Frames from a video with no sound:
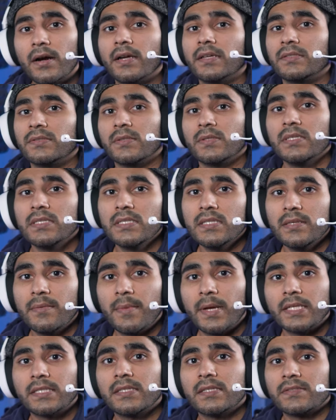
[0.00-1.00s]
Alright, so this is the
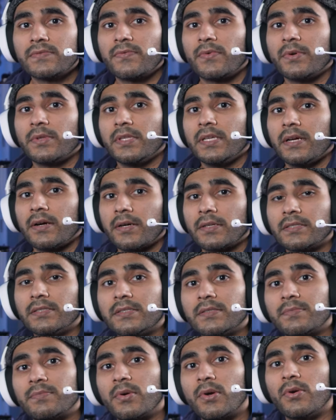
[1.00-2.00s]
mic test for the
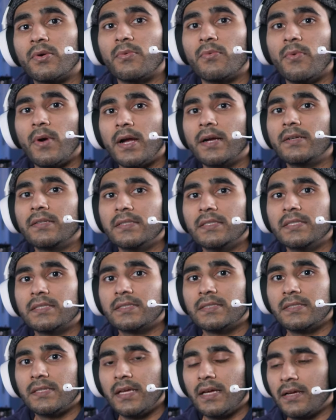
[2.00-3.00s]
Arctis Pro
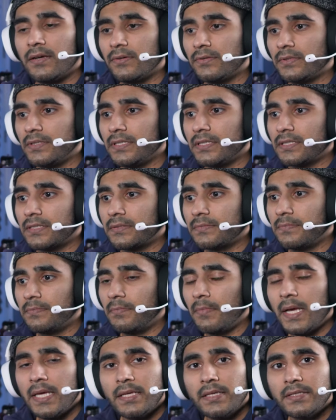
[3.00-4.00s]
Wireless. Now, this
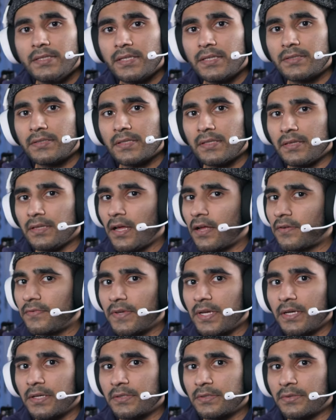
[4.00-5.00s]
mic shares a lot of
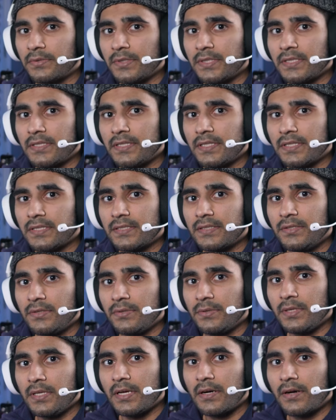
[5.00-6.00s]
characteristics
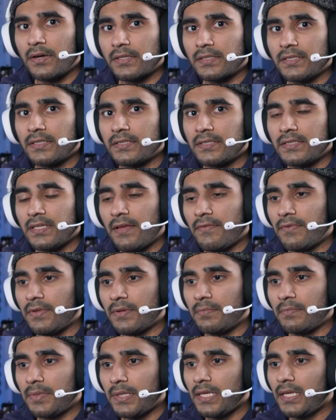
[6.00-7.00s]
to the Arctis
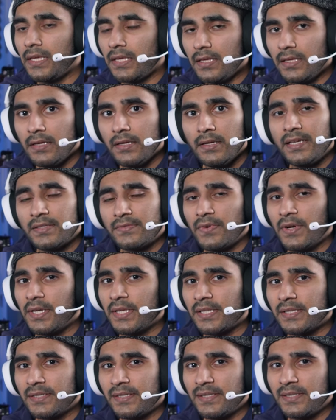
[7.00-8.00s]
7P. It's very
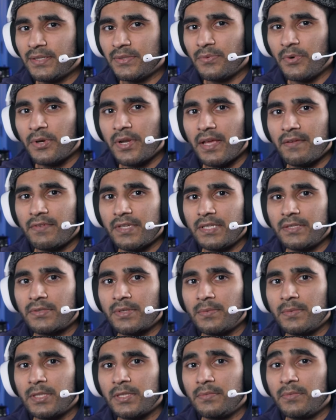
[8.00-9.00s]
clear you won't have any
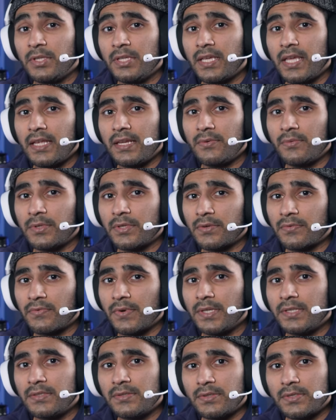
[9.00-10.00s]
trouble communicating with your
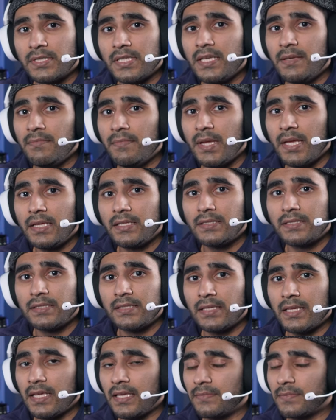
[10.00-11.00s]
friends or teammates
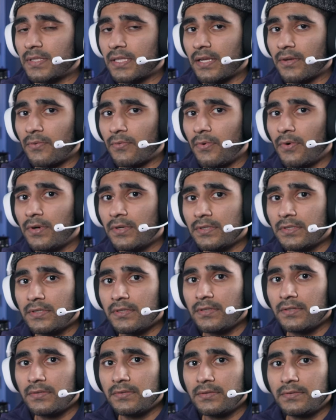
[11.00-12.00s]
in games like
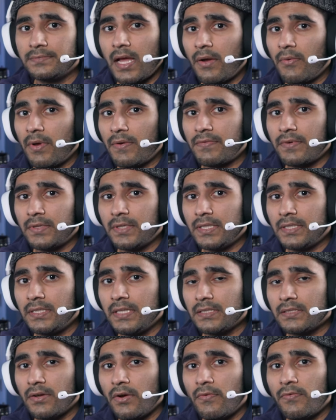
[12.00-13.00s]
Warzone. However, it
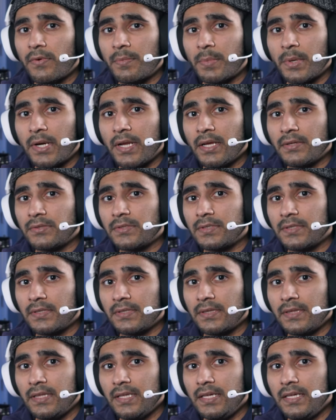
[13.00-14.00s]
does overpronounce
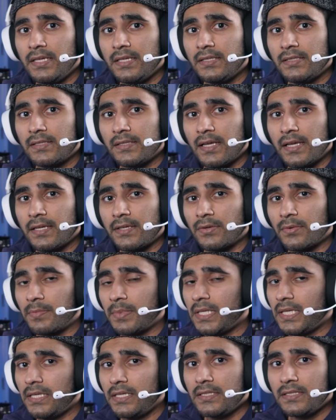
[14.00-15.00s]
certain things like your
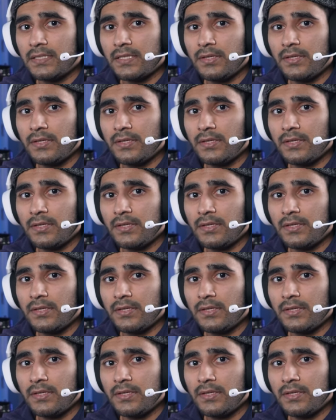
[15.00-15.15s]
P's,